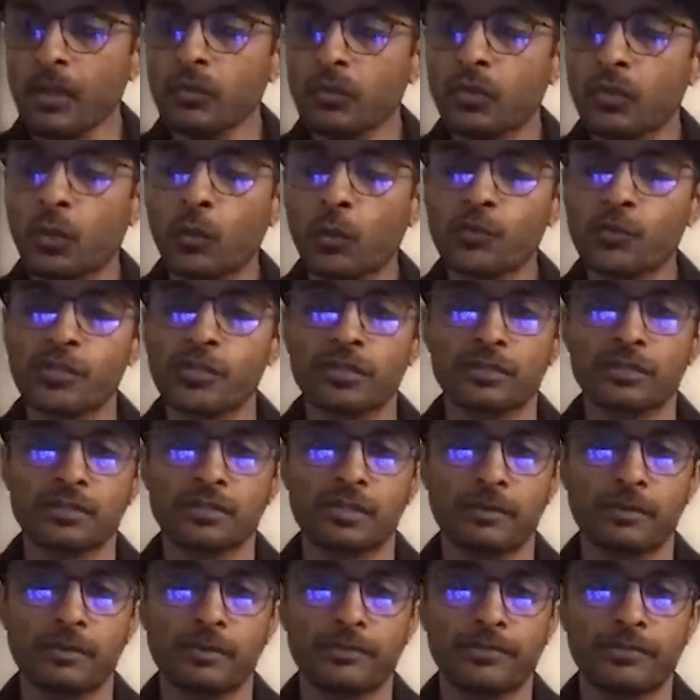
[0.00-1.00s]
those are
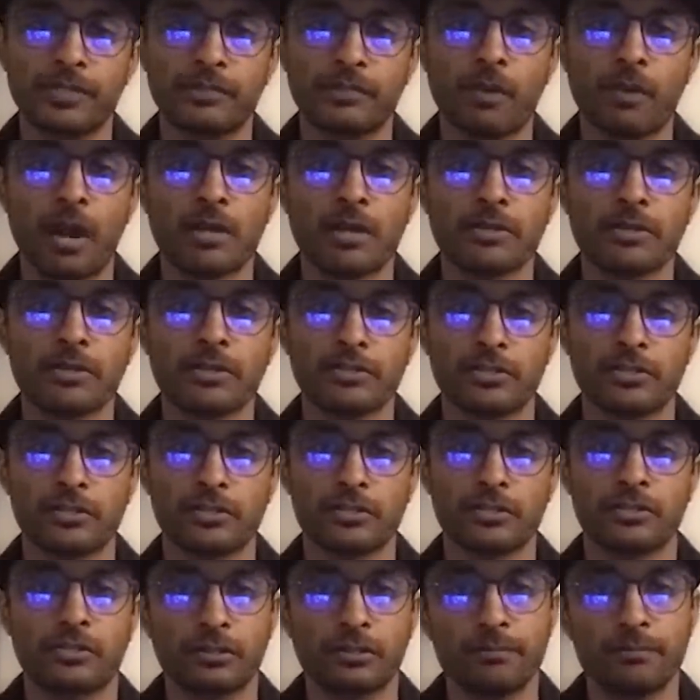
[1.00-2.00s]
some of the
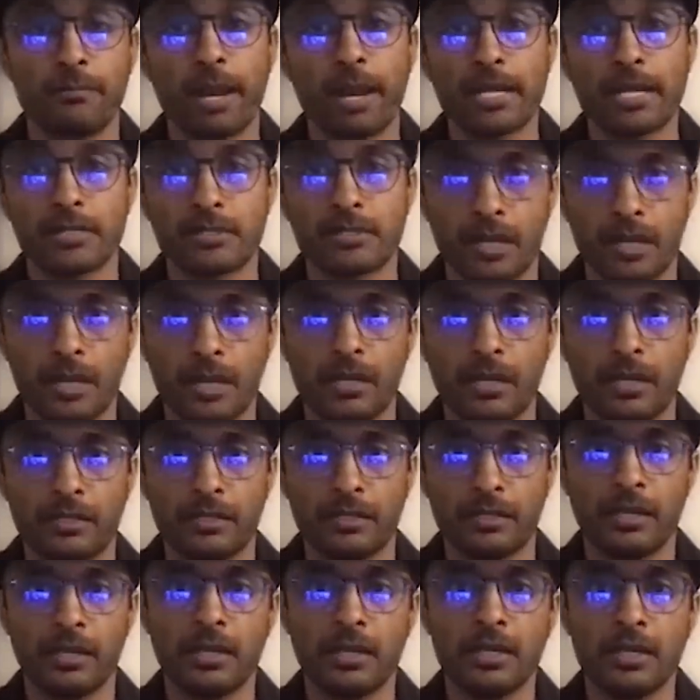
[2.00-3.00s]
advantages to
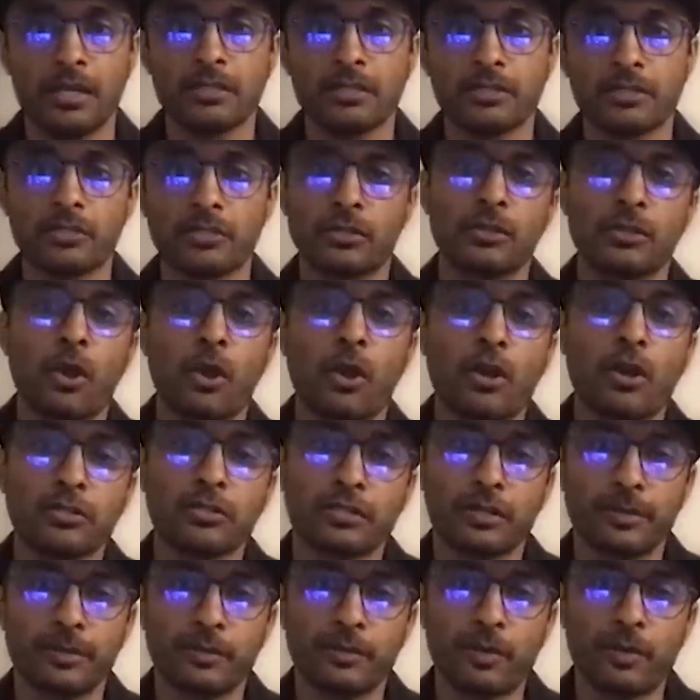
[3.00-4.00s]
maintain you know
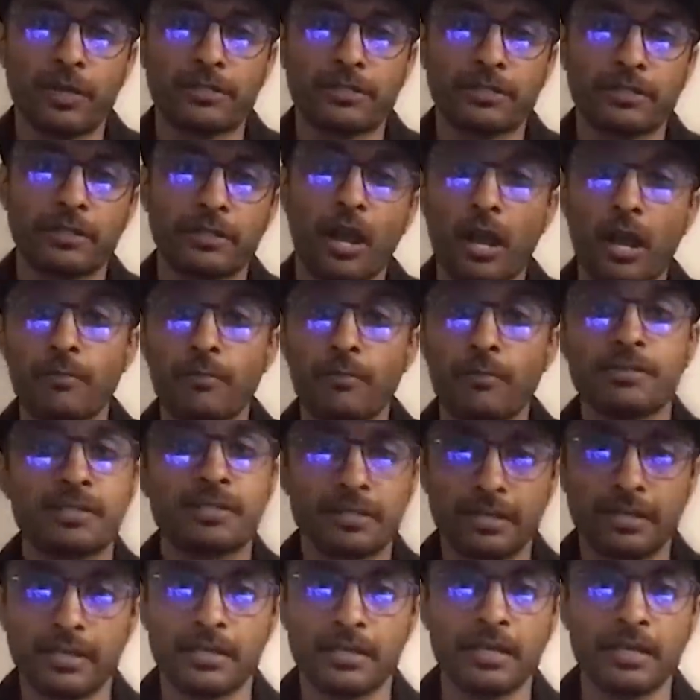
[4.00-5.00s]
long-term inventory.
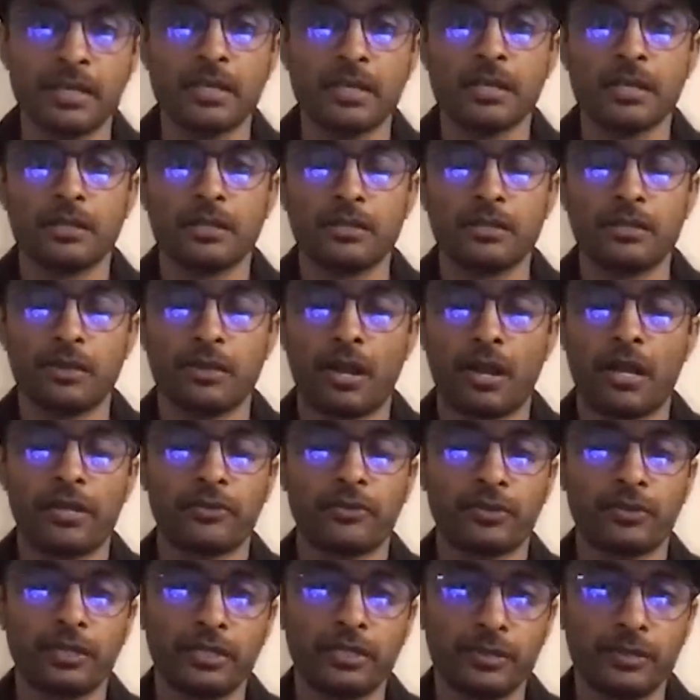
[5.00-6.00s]
Obviously, you know I
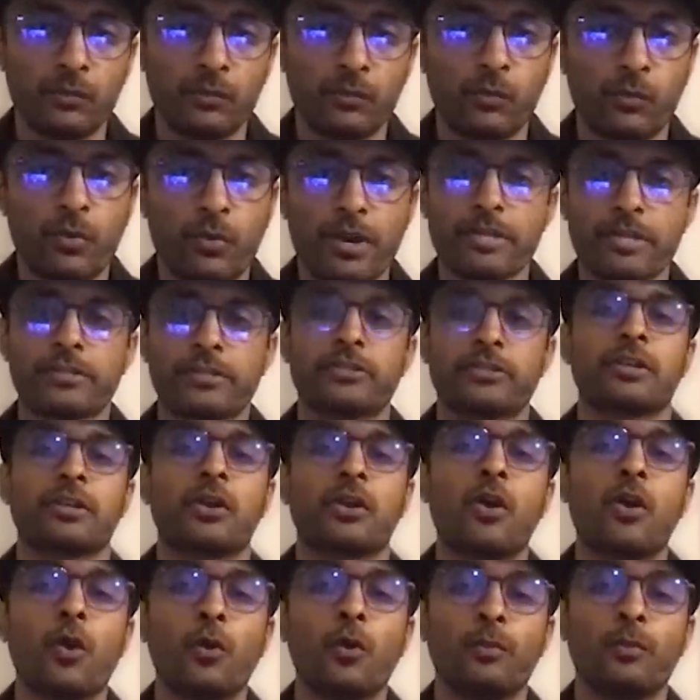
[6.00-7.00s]
really wish
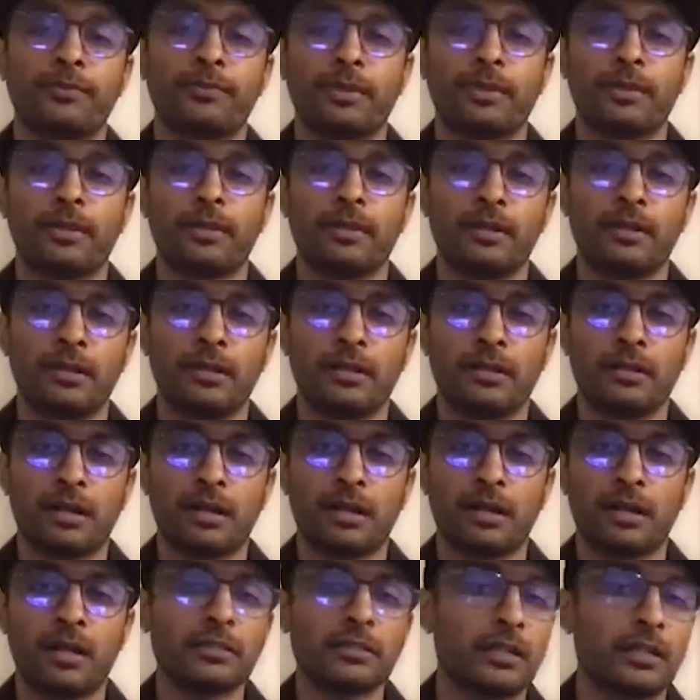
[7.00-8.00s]
and hope that uh,
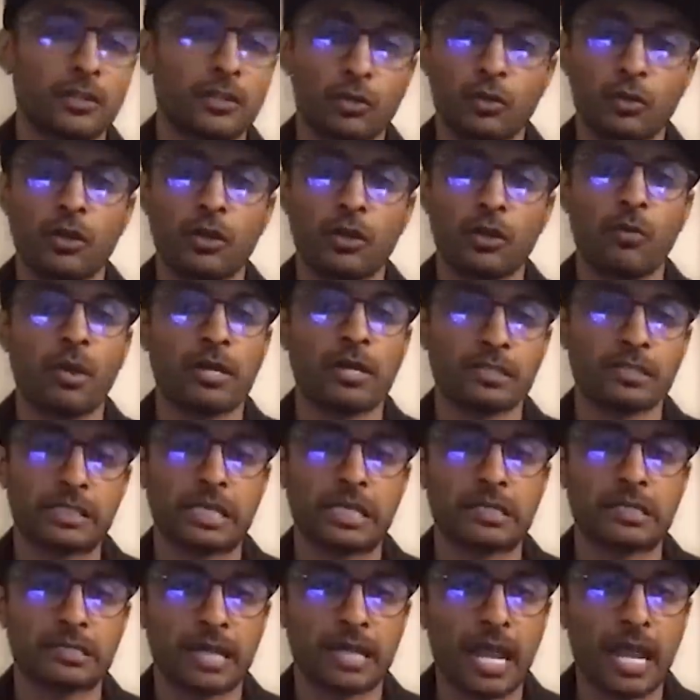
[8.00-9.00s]
another coronavirus
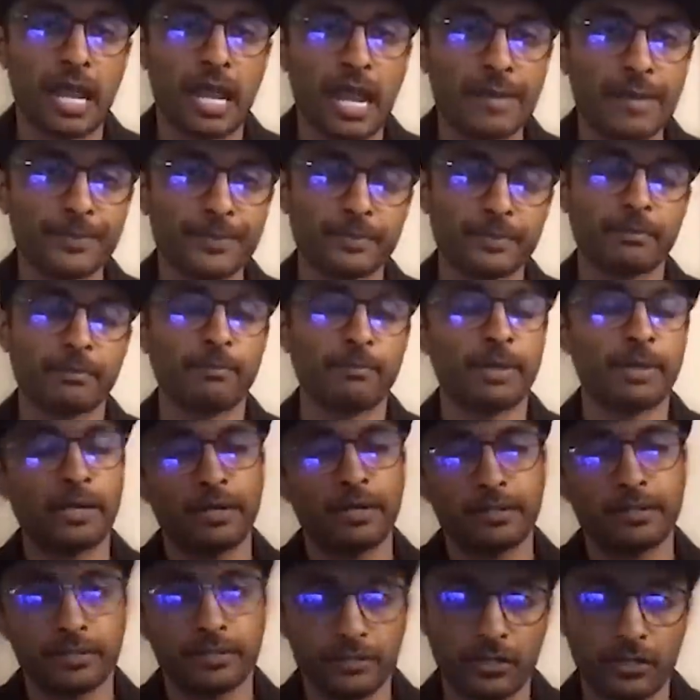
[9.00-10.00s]
doesn't happen,
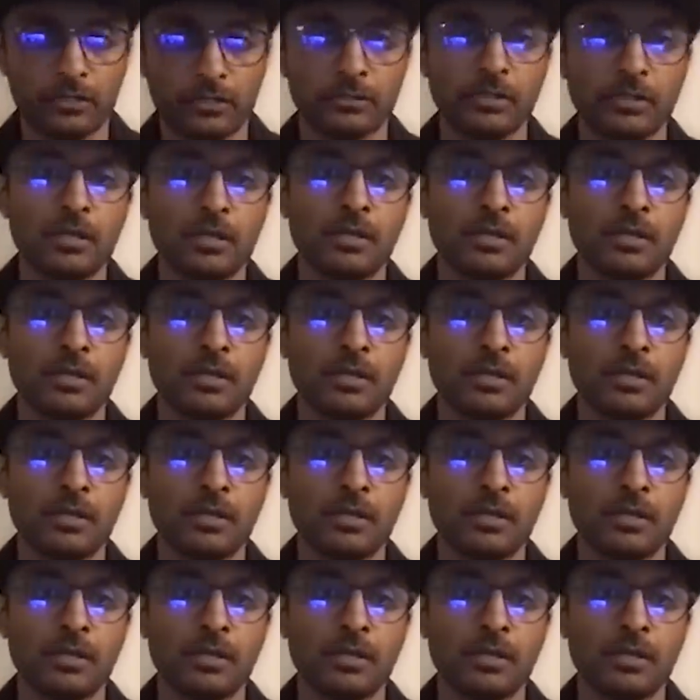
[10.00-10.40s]
but you know